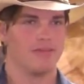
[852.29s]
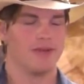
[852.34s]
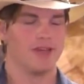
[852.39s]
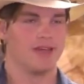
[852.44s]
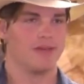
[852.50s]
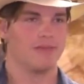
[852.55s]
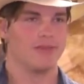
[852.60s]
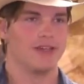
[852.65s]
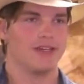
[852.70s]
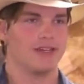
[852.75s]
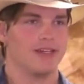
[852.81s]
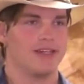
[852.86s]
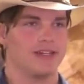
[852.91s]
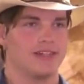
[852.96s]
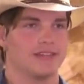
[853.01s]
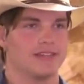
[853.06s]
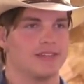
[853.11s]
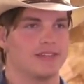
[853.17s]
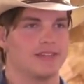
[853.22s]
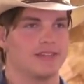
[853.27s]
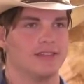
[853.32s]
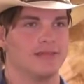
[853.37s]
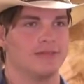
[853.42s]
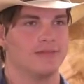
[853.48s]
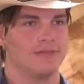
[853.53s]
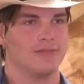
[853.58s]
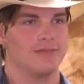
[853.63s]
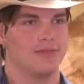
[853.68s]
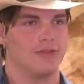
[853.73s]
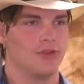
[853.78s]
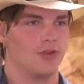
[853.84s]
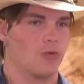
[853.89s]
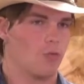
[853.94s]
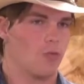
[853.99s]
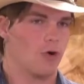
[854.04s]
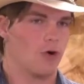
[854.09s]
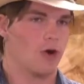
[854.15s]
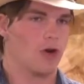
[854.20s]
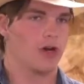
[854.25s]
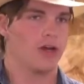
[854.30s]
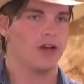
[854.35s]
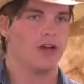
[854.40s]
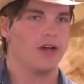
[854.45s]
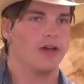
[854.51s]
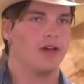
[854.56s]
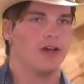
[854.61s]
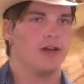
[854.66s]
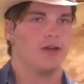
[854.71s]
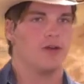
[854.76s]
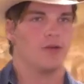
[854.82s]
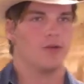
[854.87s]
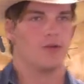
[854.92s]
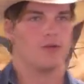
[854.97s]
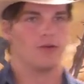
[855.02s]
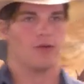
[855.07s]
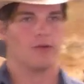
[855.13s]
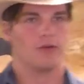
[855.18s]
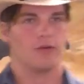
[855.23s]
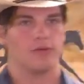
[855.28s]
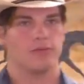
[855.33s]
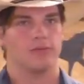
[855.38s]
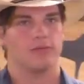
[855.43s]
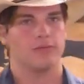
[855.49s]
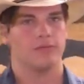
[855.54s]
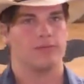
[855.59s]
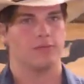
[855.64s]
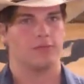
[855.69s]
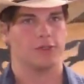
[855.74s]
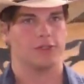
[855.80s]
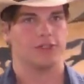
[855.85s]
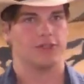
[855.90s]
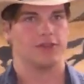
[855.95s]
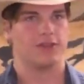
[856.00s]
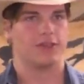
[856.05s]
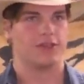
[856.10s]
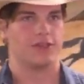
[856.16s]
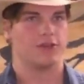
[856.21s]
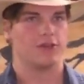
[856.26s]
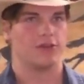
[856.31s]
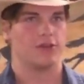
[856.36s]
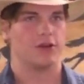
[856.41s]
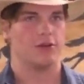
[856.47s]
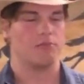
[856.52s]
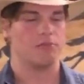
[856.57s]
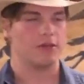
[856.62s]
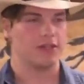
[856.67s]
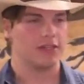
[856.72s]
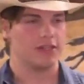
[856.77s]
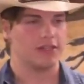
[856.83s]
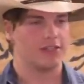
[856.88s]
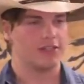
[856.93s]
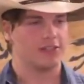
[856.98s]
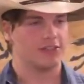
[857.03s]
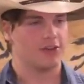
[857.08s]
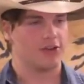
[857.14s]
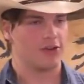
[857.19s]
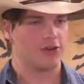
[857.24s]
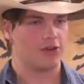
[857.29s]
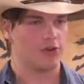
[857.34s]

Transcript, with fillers: Maybe it's your work or what you think your abilities are, your